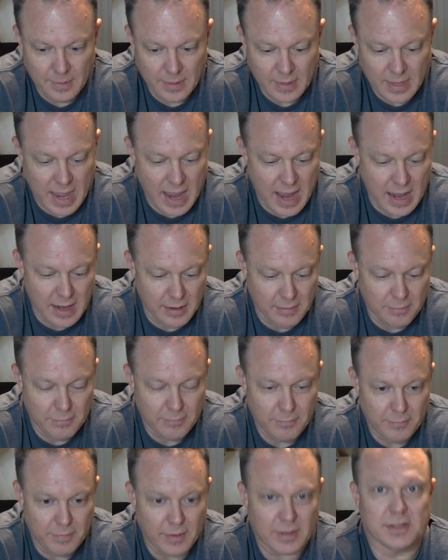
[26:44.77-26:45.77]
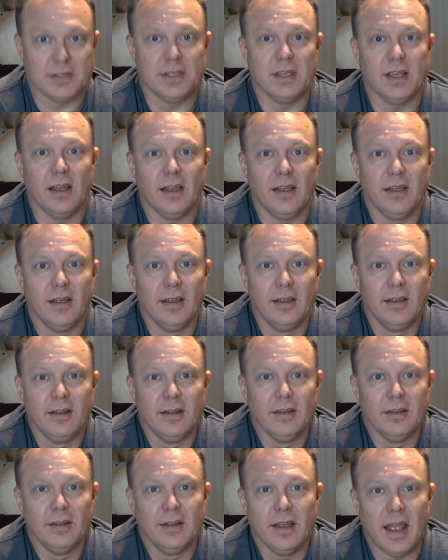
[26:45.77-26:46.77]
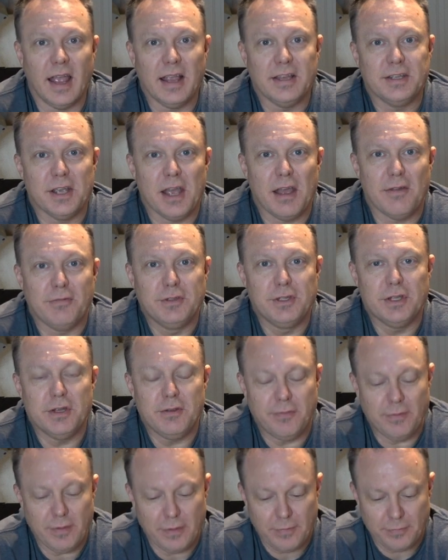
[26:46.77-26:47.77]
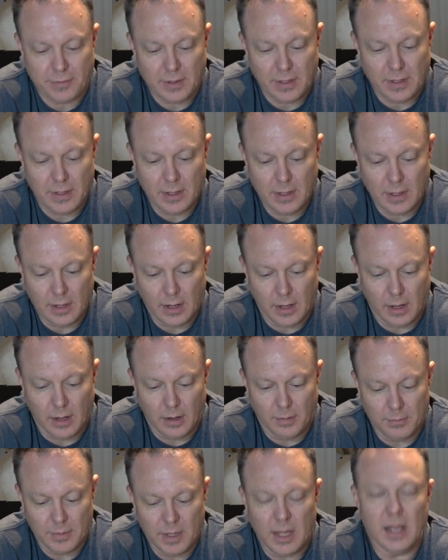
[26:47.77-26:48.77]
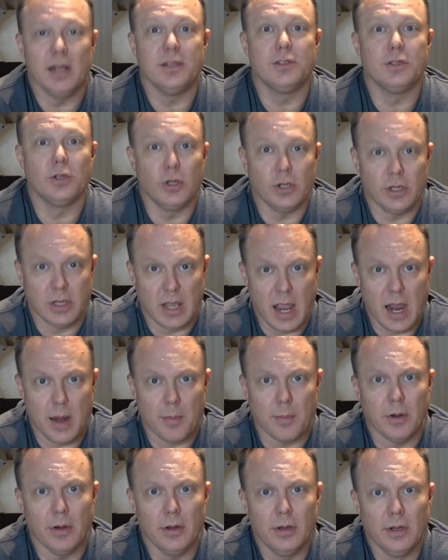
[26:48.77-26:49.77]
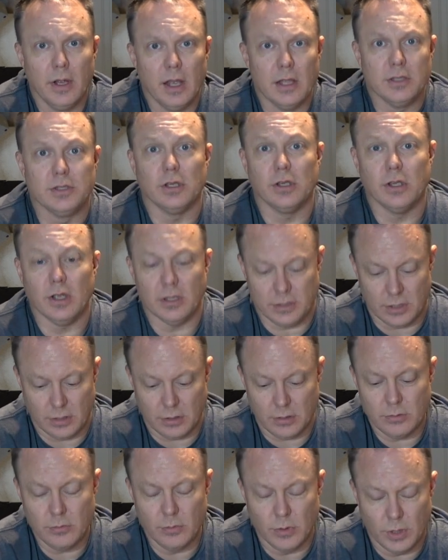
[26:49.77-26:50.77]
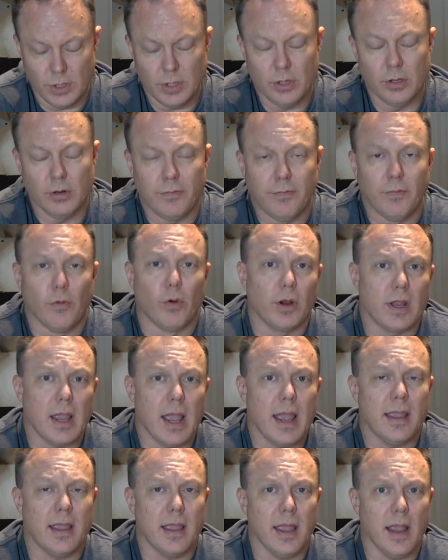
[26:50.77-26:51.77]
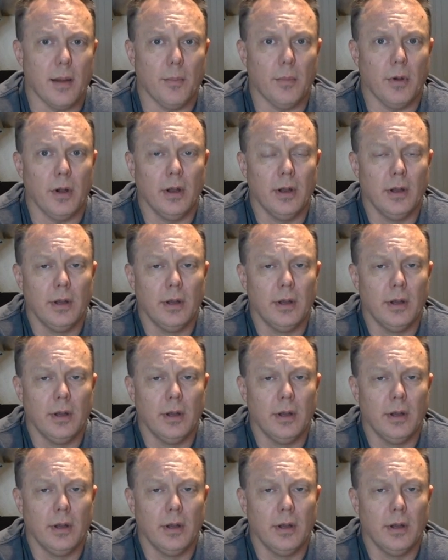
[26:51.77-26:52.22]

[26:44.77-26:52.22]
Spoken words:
Canon VIXIA HF G50. It is a good camera. It's a really good 4K camera.